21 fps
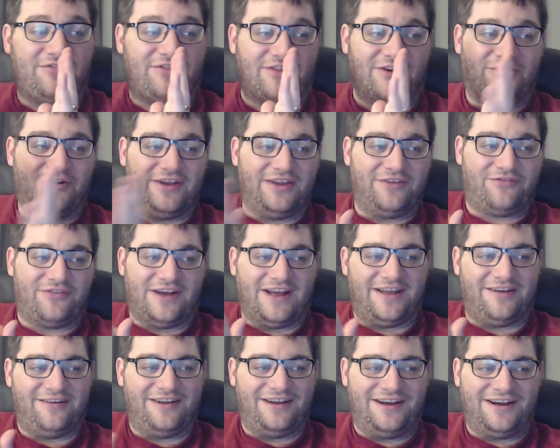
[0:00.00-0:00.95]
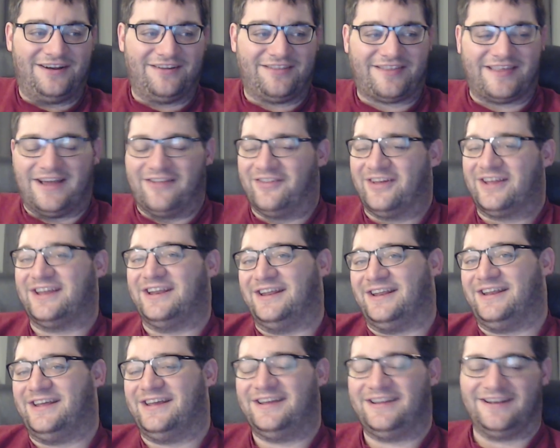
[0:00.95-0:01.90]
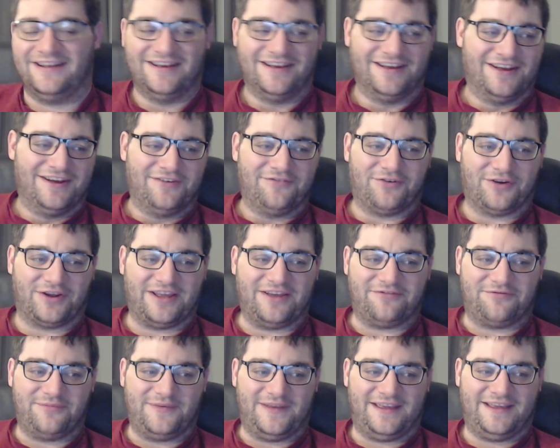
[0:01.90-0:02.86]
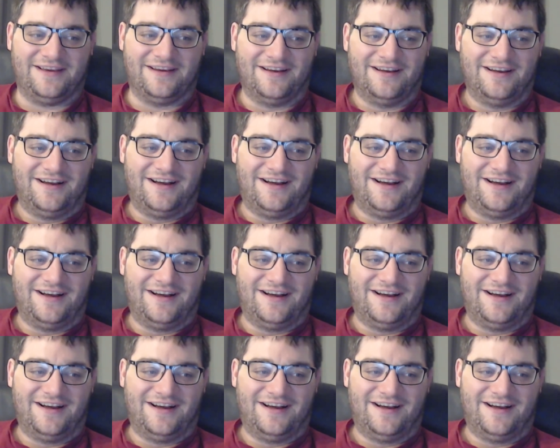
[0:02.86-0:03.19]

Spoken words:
so if I sound like an idiot, forgive me.